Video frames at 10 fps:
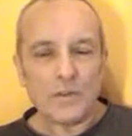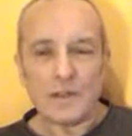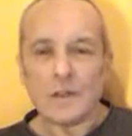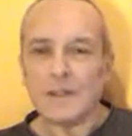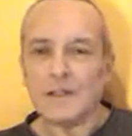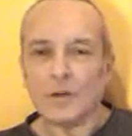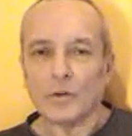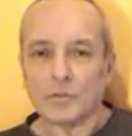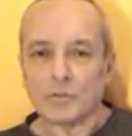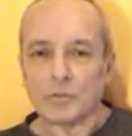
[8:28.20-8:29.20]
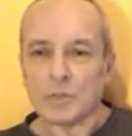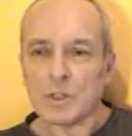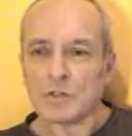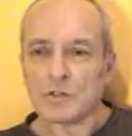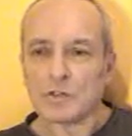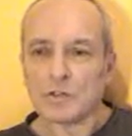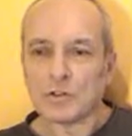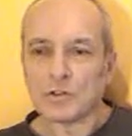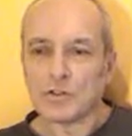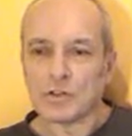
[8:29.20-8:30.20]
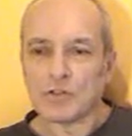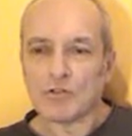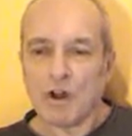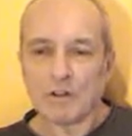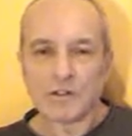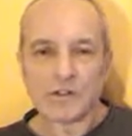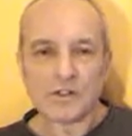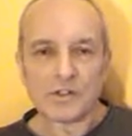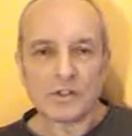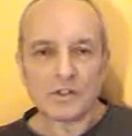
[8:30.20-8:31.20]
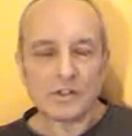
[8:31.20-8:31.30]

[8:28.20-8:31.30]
the ego, which constructs